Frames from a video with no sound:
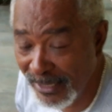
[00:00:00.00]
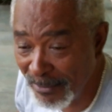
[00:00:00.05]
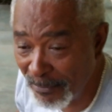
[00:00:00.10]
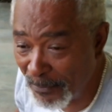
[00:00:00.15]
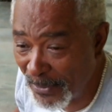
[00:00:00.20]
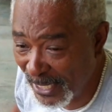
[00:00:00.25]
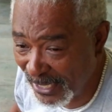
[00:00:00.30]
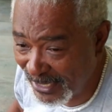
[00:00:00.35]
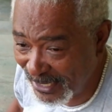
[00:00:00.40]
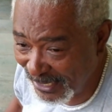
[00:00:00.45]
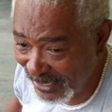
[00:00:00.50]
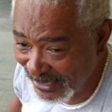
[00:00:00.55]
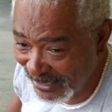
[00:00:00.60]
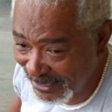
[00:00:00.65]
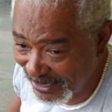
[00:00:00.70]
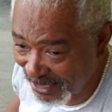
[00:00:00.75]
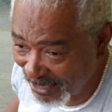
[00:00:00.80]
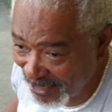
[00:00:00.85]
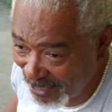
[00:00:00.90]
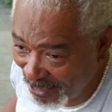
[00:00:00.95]
petals
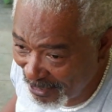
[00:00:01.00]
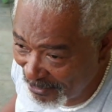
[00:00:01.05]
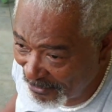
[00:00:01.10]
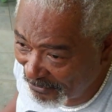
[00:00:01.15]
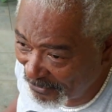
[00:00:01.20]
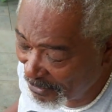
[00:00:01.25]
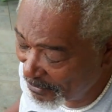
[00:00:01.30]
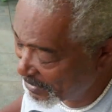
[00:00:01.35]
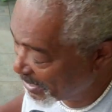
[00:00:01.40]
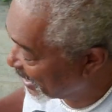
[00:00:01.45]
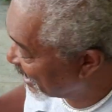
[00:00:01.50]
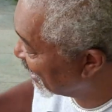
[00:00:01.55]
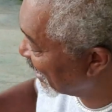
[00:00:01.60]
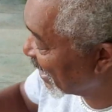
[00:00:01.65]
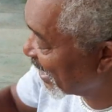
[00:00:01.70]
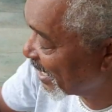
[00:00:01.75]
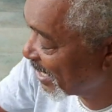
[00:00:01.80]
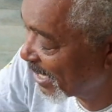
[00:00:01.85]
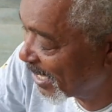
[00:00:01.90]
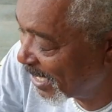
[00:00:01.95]
for
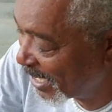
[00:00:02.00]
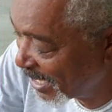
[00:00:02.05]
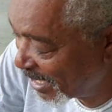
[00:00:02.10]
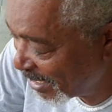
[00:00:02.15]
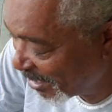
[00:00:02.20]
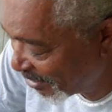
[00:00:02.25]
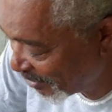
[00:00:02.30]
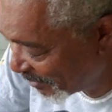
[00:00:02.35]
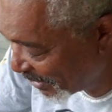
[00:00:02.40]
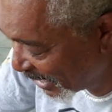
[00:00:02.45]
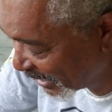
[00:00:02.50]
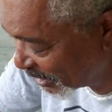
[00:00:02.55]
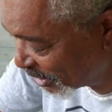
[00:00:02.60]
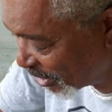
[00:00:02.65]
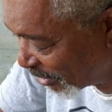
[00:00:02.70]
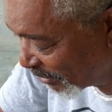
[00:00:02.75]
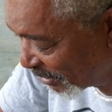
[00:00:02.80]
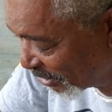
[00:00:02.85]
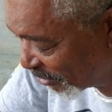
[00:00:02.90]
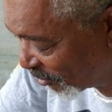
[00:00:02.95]
making my
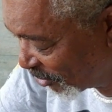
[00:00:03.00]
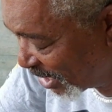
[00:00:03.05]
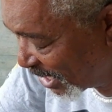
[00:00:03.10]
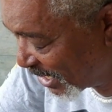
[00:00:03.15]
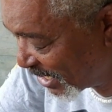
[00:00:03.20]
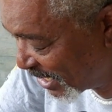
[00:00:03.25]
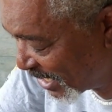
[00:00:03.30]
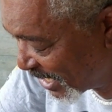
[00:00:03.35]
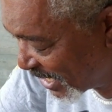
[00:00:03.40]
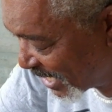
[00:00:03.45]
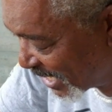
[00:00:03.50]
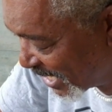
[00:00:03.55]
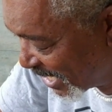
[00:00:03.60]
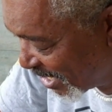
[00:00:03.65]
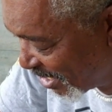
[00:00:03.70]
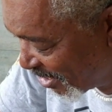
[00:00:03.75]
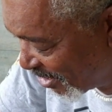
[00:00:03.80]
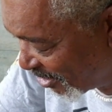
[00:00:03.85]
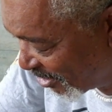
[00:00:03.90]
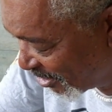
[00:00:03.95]
sorrel drink
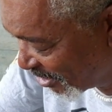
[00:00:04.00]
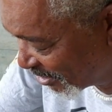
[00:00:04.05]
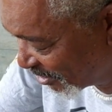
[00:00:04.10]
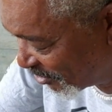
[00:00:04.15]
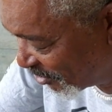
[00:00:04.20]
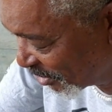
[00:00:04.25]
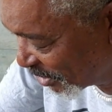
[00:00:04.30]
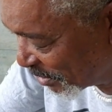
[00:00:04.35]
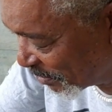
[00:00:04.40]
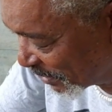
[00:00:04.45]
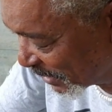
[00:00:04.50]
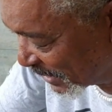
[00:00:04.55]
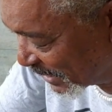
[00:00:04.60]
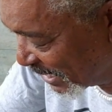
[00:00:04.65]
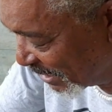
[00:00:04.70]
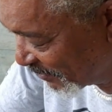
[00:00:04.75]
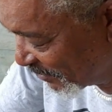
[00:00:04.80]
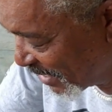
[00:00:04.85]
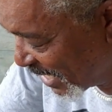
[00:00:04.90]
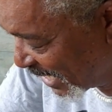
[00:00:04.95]
on Christmas
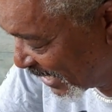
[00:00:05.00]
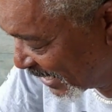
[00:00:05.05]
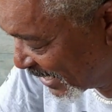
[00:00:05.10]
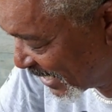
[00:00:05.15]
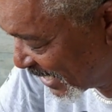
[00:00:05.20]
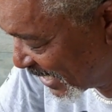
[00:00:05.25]
Eve night.